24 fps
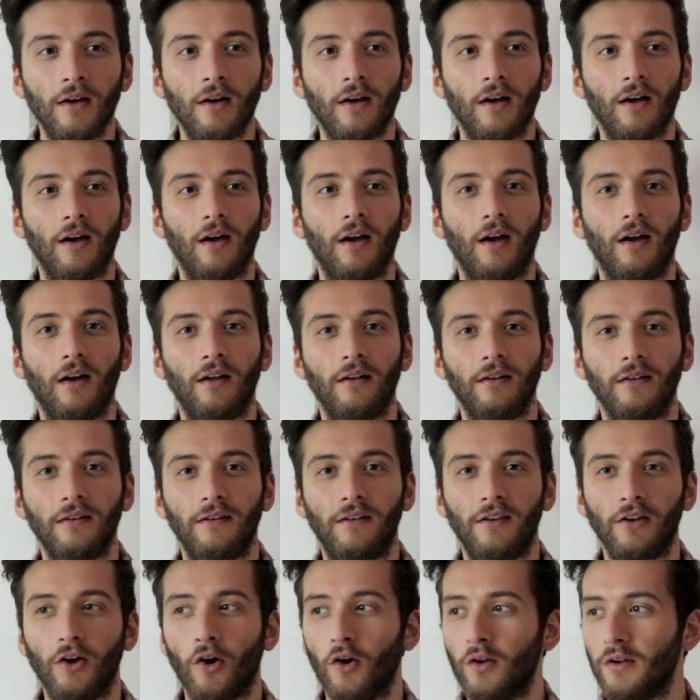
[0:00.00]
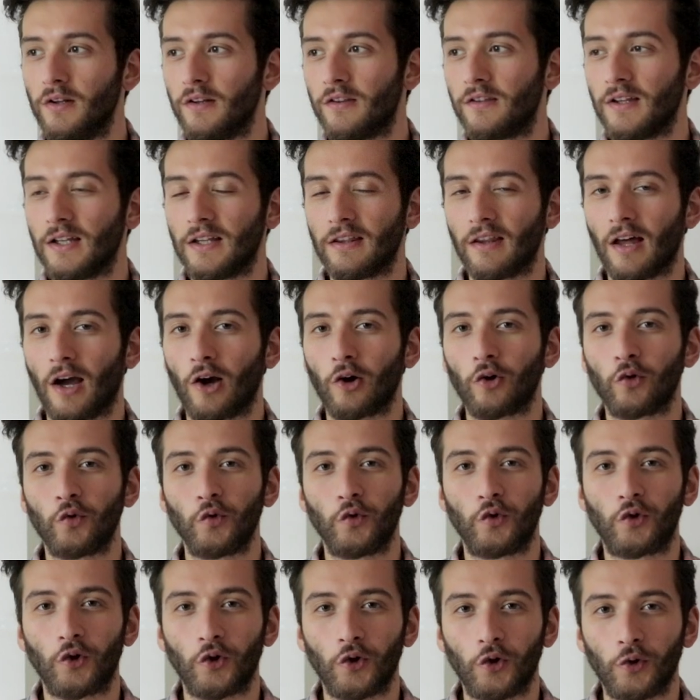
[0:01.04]
and the only thing that I
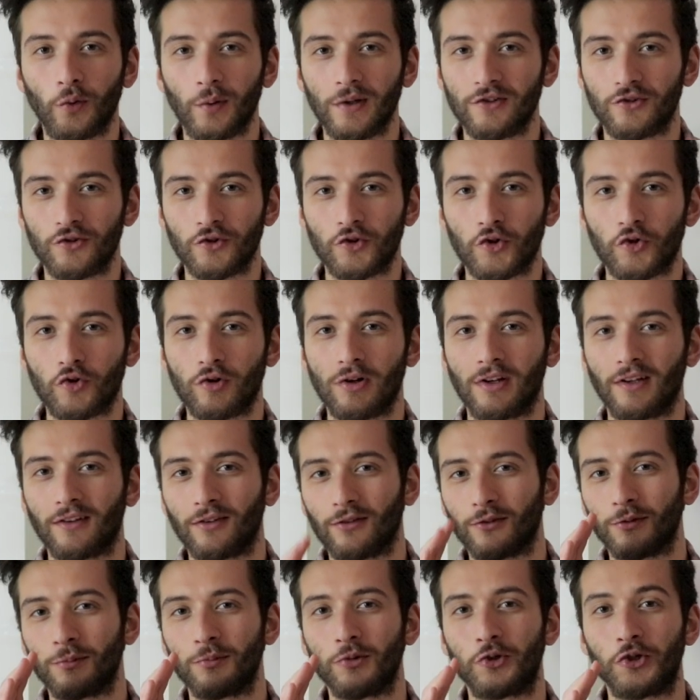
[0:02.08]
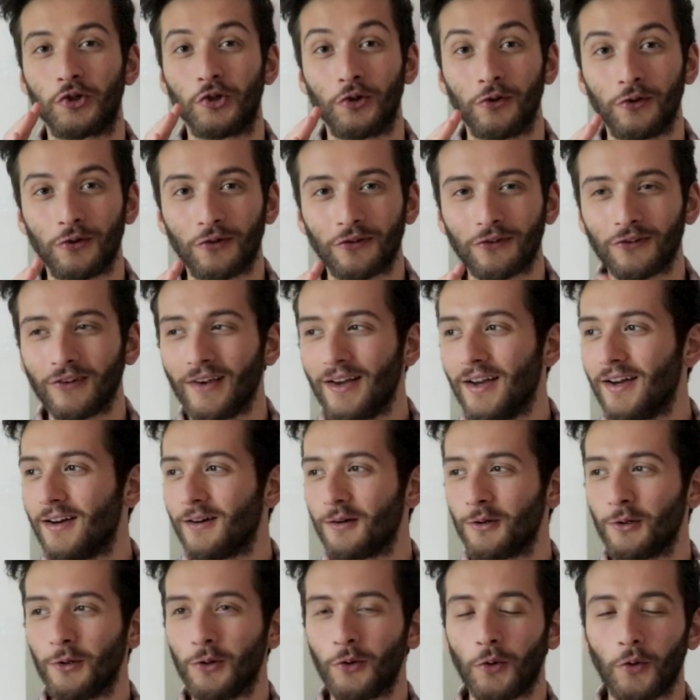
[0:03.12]
could do is just drink some juice
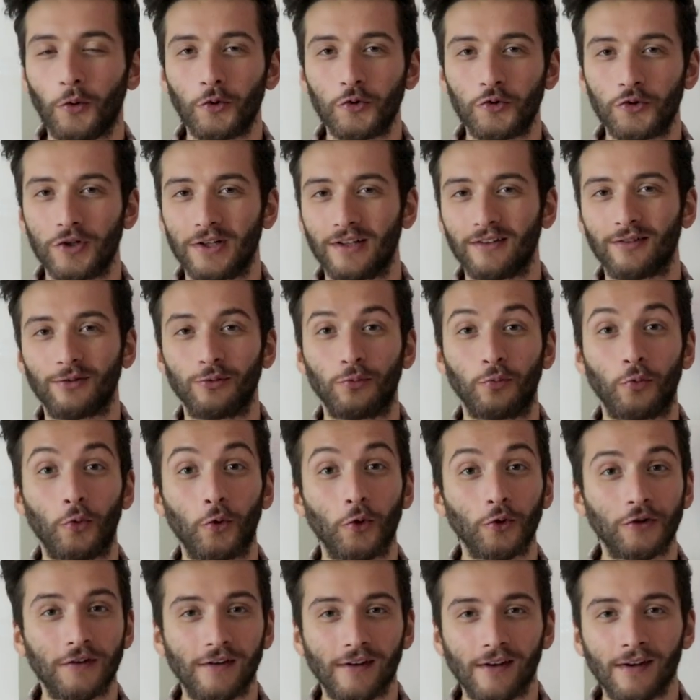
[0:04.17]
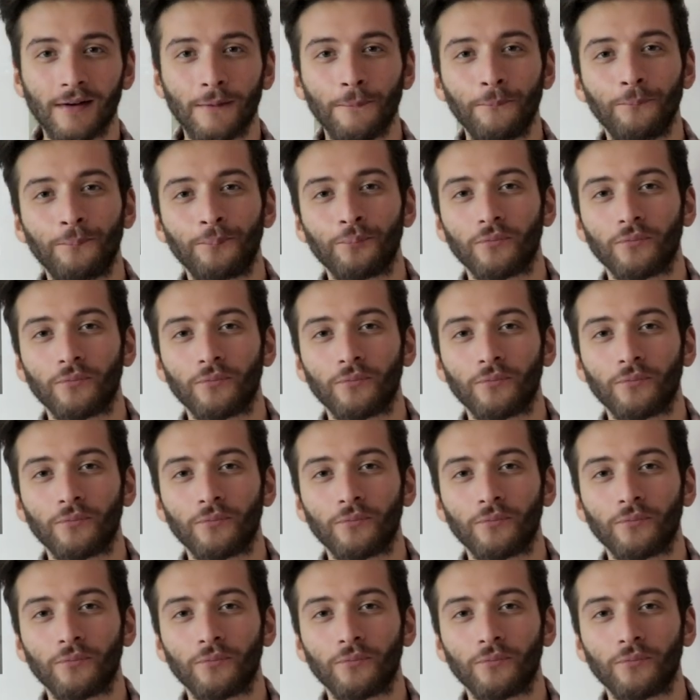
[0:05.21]
or drink some water